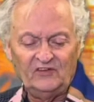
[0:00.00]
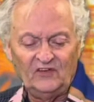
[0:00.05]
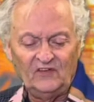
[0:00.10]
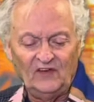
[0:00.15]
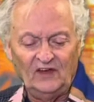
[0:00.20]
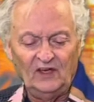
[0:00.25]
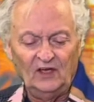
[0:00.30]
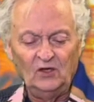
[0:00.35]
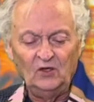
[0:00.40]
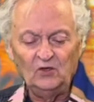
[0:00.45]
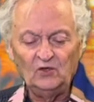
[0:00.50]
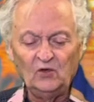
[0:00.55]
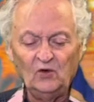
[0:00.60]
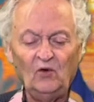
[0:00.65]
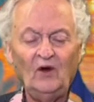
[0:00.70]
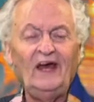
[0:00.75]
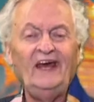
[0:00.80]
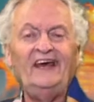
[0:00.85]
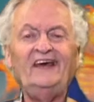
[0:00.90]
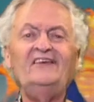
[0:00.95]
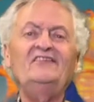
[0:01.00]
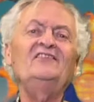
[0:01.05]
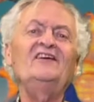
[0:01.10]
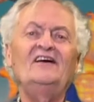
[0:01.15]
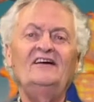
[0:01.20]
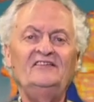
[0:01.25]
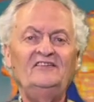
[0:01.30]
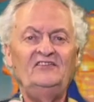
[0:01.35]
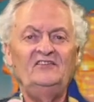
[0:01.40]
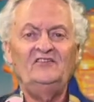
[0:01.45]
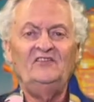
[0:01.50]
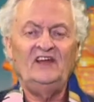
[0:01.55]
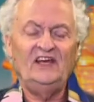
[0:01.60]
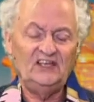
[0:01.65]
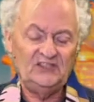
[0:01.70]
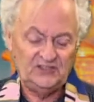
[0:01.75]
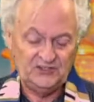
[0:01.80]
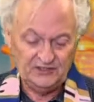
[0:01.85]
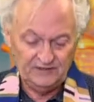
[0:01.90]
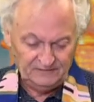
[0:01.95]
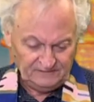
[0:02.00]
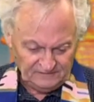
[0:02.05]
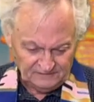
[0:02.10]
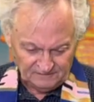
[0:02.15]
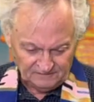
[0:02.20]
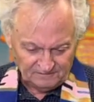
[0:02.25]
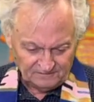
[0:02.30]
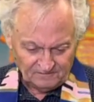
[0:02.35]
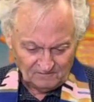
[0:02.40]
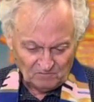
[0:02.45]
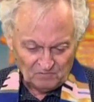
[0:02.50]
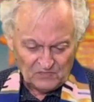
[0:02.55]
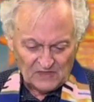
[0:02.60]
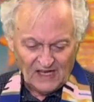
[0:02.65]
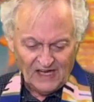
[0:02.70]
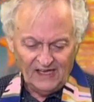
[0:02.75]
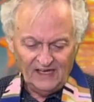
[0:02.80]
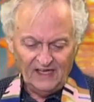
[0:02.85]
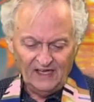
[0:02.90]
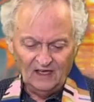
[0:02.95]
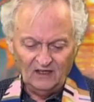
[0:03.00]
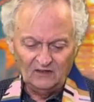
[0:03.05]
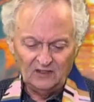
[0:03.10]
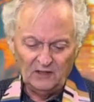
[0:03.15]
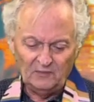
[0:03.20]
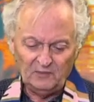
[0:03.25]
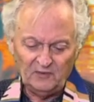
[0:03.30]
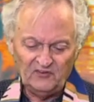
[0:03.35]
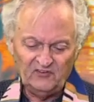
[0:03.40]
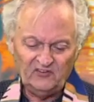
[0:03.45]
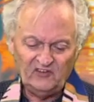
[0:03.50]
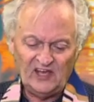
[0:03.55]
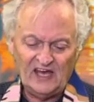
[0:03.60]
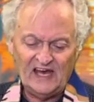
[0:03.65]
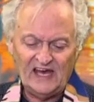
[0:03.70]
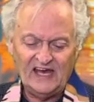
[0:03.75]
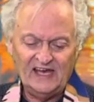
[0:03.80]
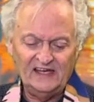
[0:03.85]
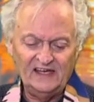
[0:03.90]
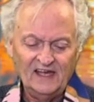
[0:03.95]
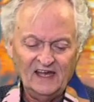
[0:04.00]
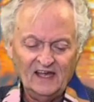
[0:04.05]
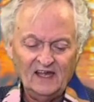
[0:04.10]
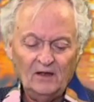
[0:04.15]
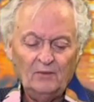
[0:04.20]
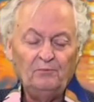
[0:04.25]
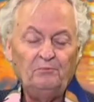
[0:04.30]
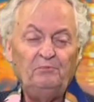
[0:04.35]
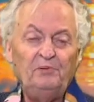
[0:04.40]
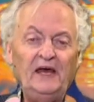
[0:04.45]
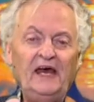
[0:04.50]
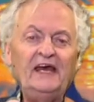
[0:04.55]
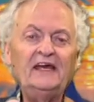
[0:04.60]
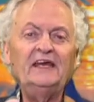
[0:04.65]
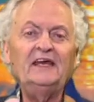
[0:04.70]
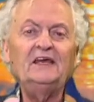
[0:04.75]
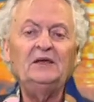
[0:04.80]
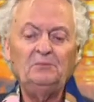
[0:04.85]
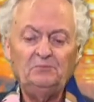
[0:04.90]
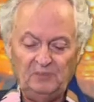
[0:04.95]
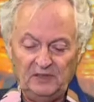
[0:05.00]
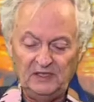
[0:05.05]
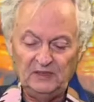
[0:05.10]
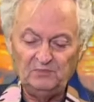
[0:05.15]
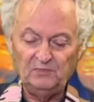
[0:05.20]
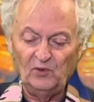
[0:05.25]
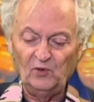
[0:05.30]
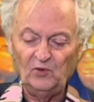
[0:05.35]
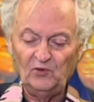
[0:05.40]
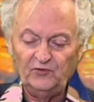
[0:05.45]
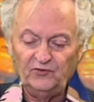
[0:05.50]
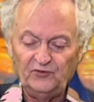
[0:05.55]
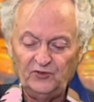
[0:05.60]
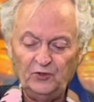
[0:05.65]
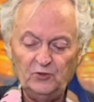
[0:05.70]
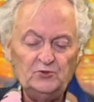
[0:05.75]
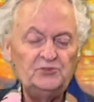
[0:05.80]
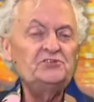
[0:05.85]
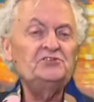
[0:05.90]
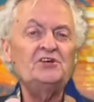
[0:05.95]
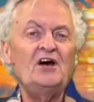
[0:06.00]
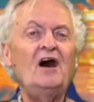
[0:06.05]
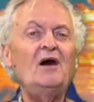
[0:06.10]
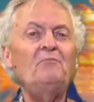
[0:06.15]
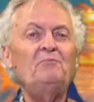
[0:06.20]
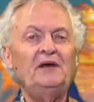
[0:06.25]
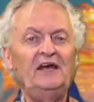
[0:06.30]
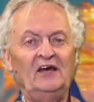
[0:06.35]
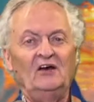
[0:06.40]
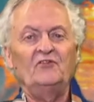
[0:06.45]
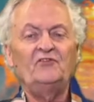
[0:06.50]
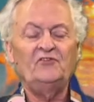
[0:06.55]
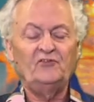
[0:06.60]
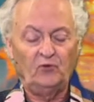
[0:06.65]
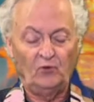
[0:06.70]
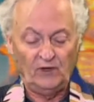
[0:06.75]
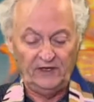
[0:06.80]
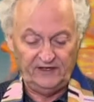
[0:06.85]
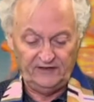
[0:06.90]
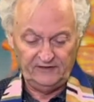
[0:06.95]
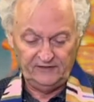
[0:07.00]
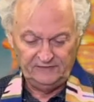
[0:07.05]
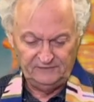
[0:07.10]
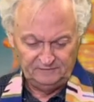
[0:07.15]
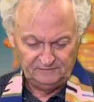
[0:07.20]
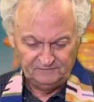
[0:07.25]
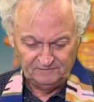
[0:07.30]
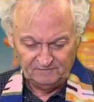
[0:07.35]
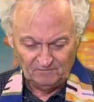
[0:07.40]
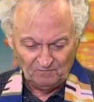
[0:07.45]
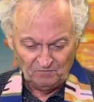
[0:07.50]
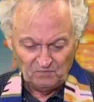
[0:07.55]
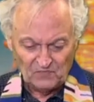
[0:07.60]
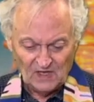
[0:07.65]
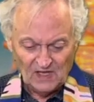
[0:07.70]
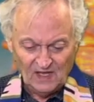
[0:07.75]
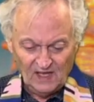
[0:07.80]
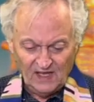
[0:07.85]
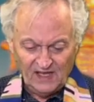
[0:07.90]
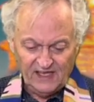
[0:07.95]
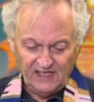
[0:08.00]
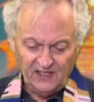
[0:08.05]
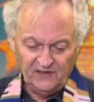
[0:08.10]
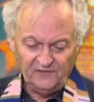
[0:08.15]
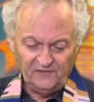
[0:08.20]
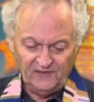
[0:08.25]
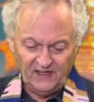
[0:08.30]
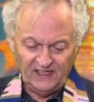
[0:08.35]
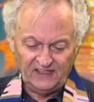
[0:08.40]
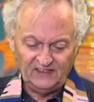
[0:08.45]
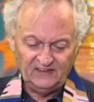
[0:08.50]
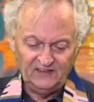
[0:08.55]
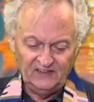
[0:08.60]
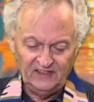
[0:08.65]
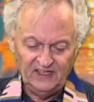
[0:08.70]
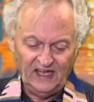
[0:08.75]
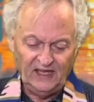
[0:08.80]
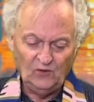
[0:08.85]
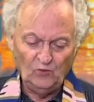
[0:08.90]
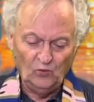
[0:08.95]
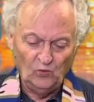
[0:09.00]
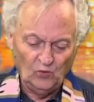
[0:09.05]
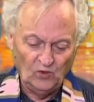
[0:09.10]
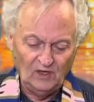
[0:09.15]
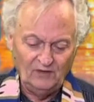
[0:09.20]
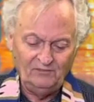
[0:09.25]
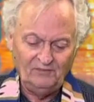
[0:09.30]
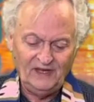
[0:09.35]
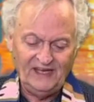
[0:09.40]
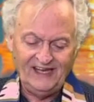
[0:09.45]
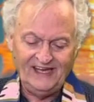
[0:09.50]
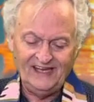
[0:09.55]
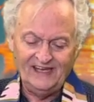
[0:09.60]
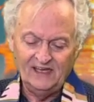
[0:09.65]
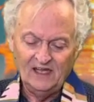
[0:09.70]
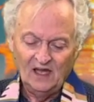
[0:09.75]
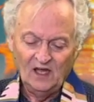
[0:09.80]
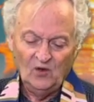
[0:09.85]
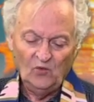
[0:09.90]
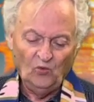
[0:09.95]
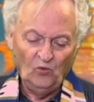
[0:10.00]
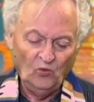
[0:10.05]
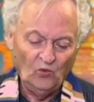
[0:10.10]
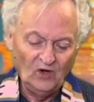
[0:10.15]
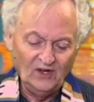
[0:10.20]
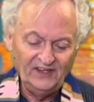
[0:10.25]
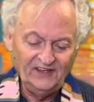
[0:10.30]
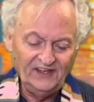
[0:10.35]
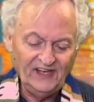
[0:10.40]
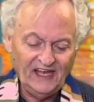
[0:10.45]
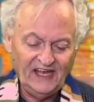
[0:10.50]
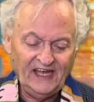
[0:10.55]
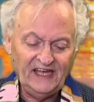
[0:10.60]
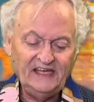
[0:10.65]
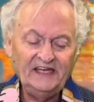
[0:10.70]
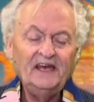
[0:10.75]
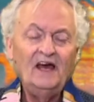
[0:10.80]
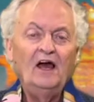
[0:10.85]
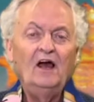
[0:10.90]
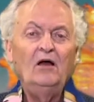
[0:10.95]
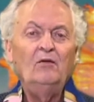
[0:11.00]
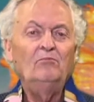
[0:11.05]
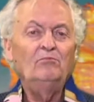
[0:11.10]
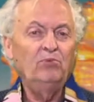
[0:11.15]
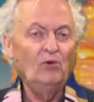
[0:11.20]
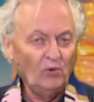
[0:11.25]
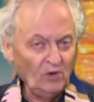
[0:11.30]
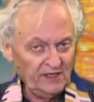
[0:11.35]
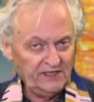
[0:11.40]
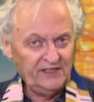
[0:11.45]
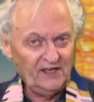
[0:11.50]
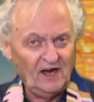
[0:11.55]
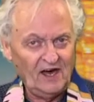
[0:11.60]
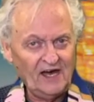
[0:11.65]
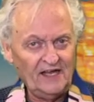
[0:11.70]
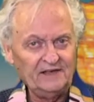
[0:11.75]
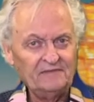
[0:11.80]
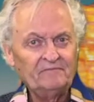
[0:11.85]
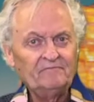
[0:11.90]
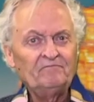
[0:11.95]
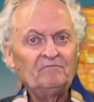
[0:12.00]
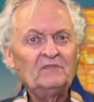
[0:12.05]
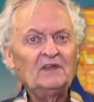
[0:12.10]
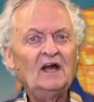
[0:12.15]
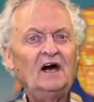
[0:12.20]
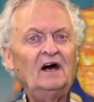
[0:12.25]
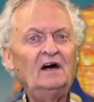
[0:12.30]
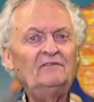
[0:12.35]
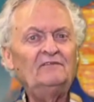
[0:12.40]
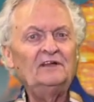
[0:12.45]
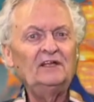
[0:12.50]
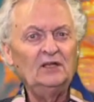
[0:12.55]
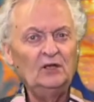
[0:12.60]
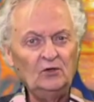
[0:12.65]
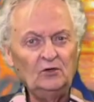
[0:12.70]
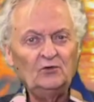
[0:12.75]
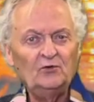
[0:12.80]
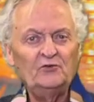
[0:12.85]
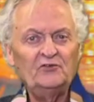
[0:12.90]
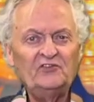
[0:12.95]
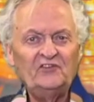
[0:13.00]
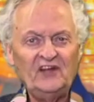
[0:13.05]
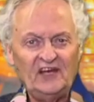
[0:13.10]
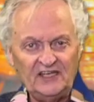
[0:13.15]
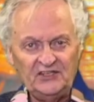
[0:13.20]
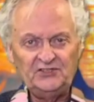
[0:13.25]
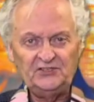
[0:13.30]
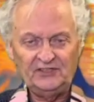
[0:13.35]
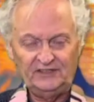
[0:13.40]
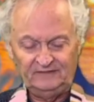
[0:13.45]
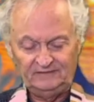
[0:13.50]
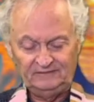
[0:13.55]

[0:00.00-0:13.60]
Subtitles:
the local Exxon station and held up a sign begging people to shop elsewhere. He effected a one-man, one-day boycott of a local station.